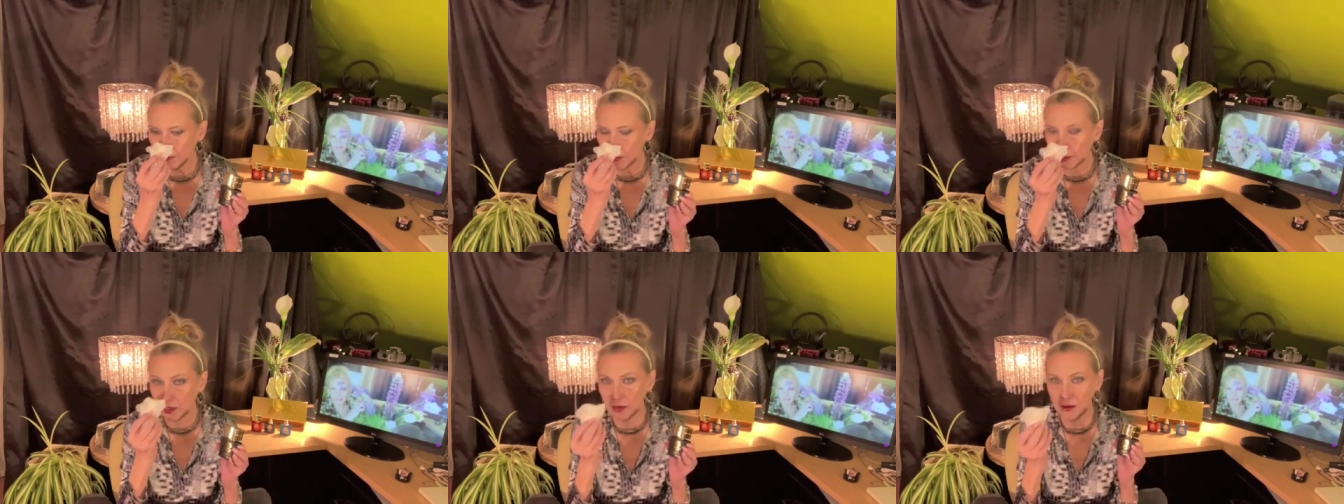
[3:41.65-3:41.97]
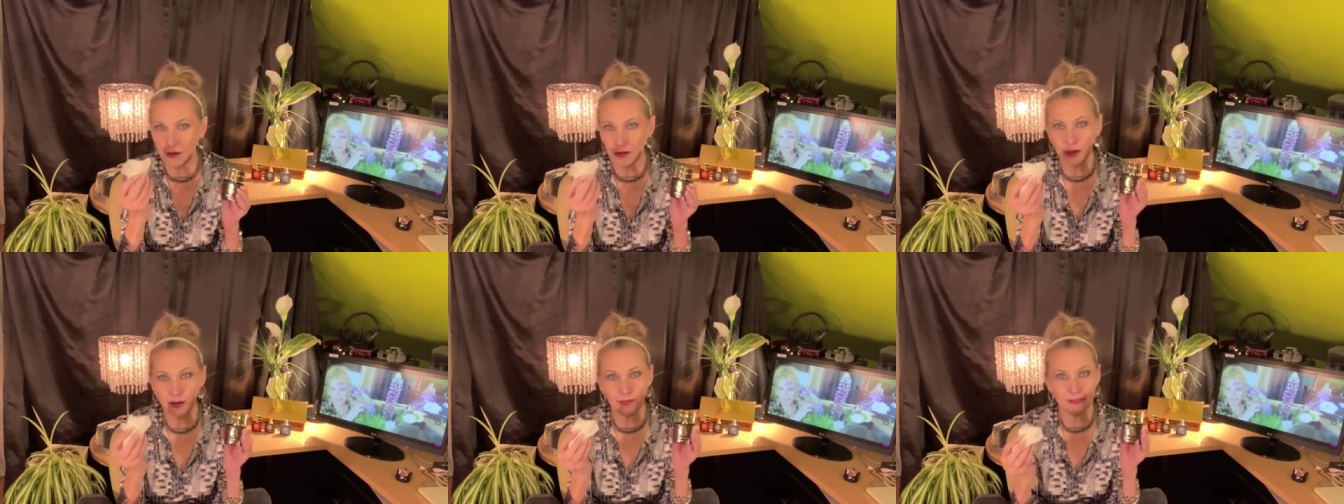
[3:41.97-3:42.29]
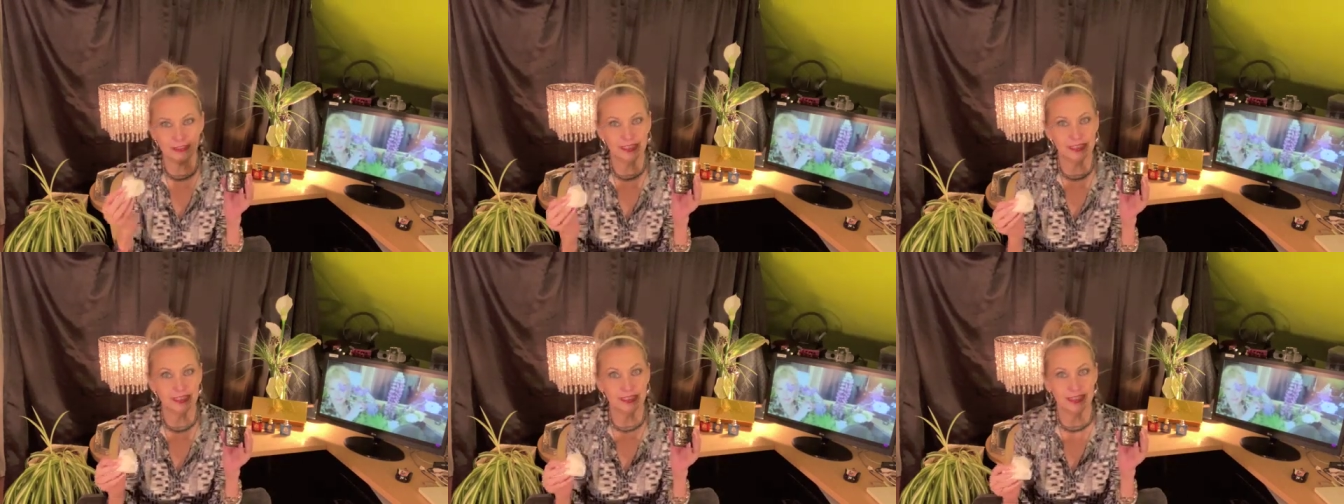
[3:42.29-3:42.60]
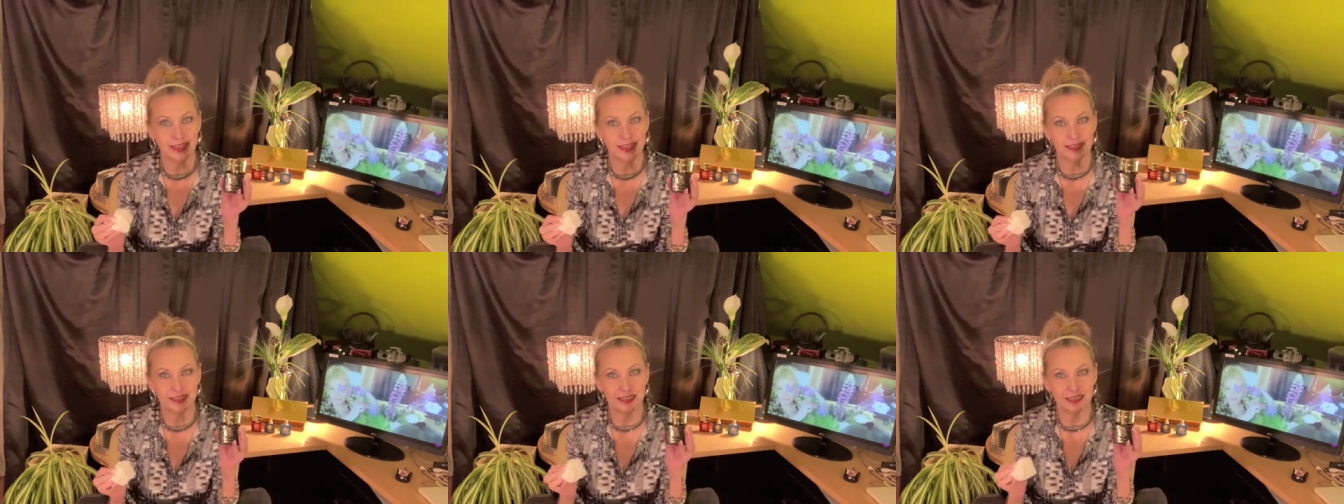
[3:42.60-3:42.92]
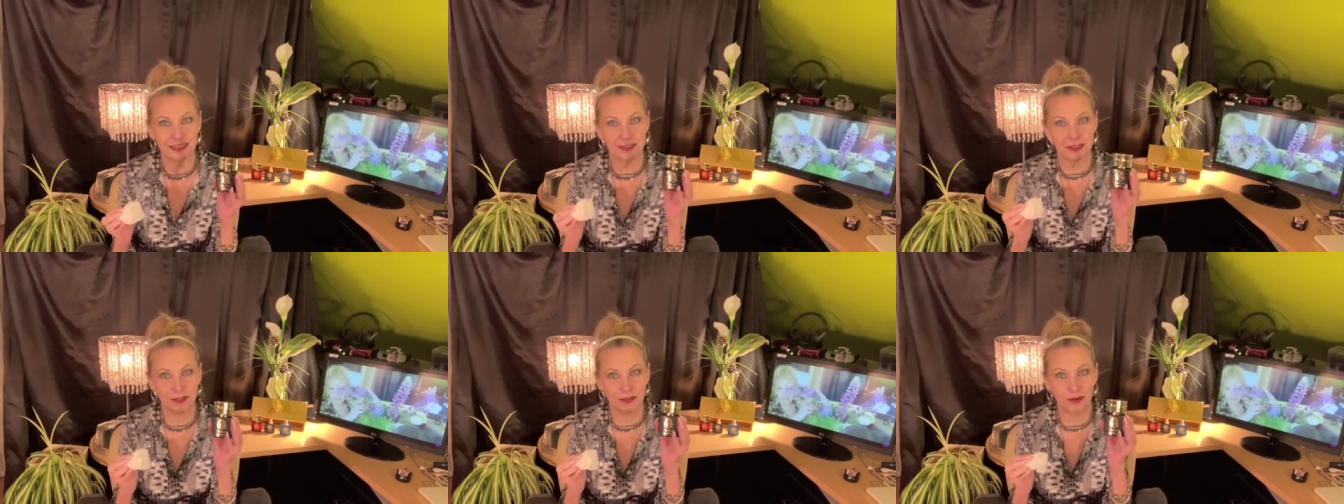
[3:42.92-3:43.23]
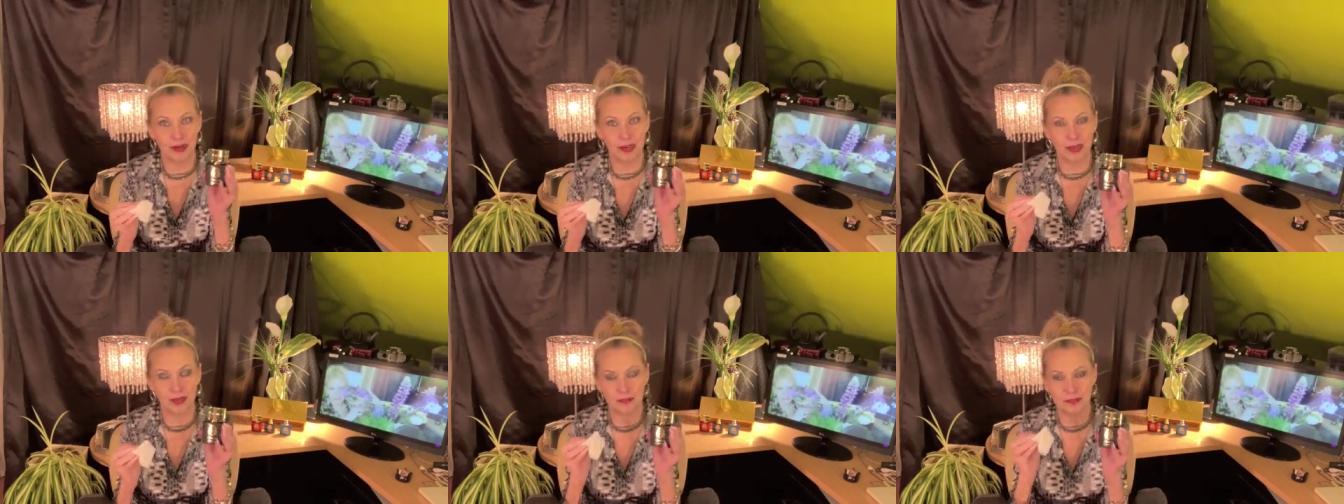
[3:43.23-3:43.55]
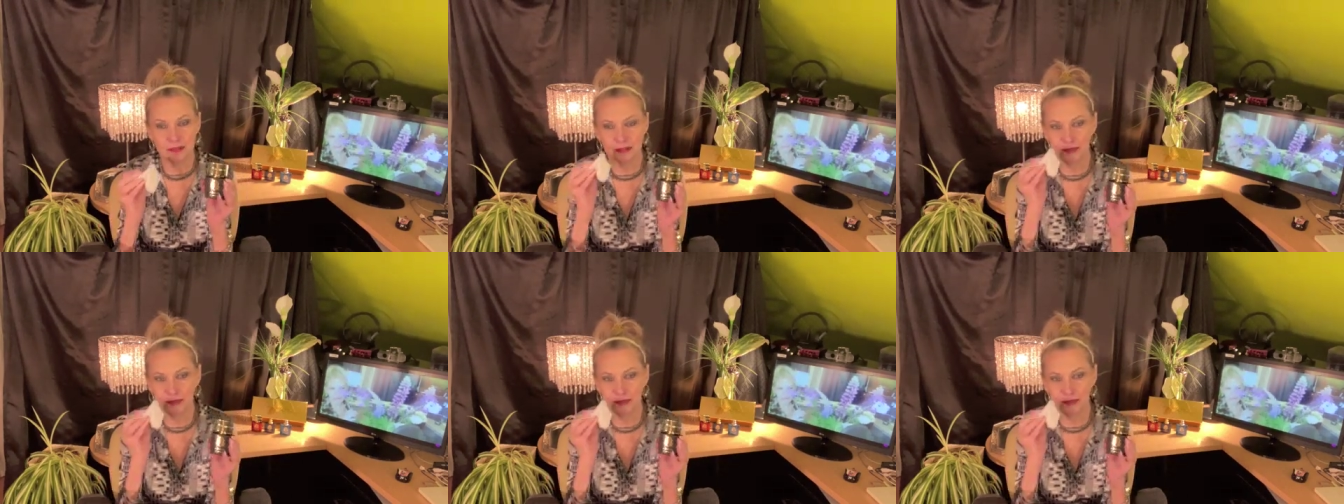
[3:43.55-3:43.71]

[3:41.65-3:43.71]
Oh, I really like this Crown.